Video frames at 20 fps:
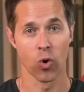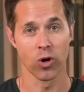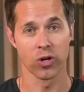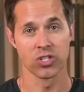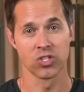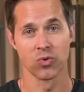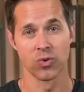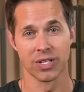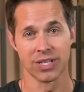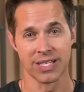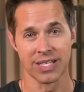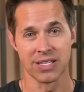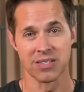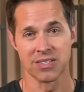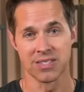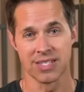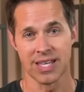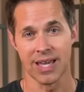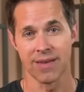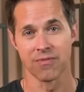worked to at
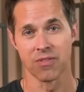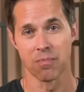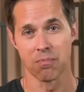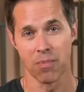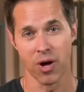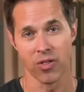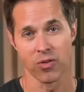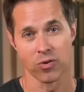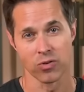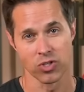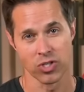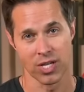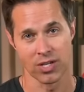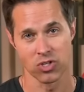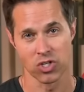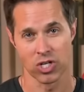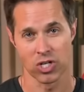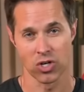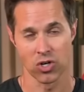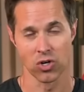least save the mothers
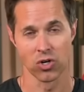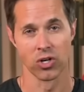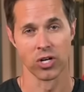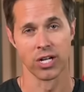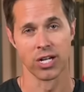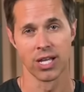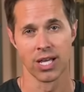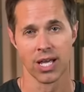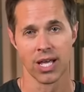that she could.